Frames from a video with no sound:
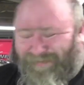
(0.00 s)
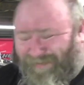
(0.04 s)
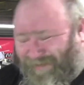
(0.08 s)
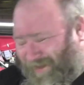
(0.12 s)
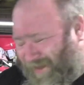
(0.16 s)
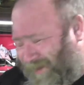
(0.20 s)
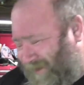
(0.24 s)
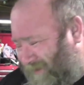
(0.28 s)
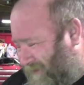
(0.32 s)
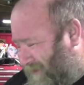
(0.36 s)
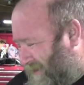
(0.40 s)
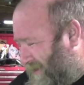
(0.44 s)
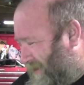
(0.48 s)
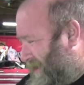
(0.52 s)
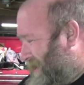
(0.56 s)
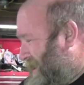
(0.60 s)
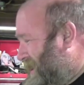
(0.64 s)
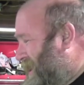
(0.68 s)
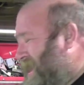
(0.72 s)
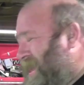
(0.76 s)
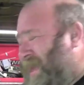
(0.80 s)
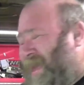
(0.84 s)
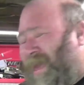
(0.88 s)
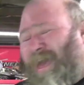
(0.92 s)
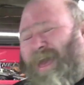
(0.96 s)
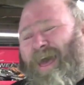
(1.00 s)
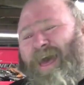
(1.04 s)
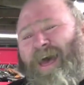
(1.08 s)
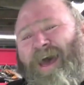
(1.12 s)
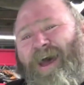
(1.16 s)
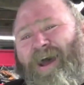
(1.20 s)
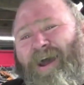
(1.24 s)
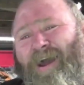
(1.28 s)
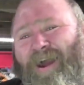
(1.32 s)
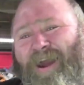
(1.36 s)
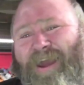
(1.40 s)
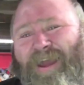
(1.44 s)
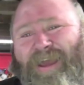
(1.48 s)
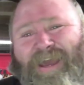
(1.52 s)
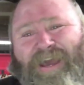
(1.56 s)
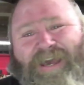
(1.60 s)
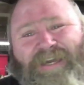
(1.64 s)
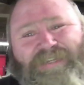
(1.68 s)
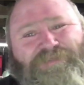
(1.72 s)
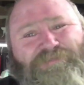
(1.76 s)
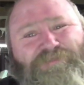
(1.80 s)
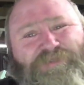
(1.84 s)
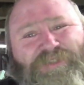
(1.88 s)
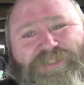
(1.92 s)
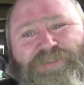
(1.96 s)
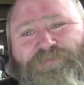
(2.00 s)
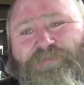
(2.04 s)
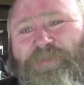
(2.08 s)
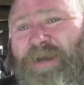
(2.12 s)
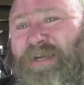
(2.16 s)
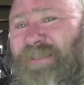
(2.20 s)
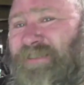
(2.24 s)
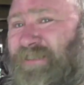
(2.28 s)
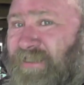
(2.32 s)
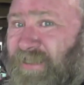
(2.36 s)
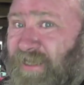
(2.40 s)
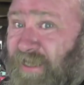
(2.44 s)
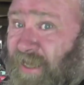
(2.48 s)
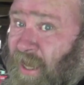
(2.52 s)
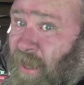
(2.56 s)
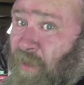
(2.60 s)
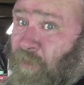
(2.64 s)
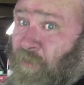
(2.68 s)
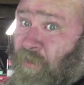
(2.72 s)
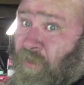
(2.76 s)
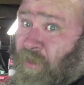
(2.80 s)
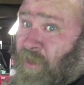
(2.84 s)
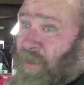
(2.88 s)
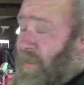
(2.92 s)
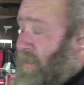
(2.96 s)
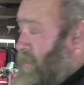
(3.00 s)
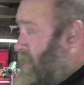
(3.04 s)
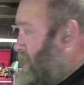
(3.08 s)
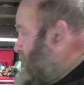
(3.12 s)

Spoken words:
Anyway, alright guys, I'm just messing. Today we're going to